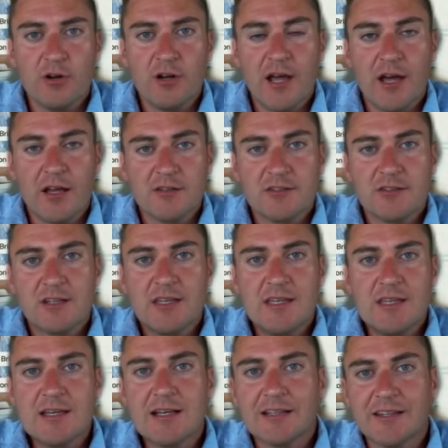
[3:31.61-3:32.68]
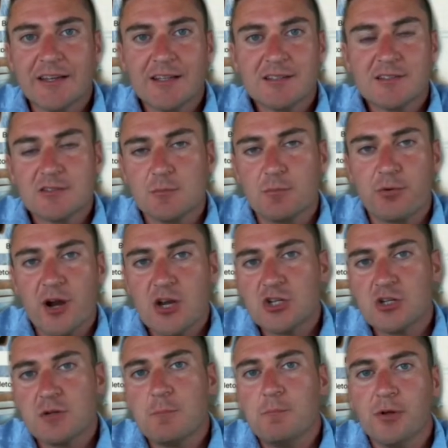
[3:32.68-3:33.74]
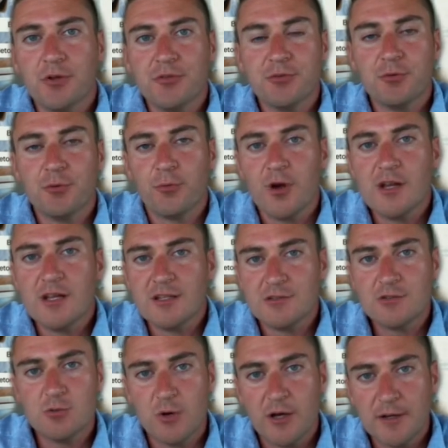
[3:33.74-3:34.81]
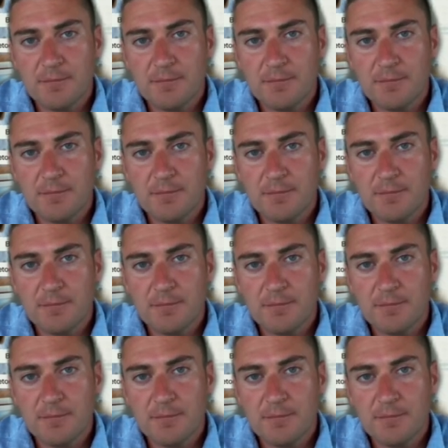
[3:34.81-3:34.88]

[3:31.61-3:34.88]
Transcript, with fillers: It has key click suppression built right into it.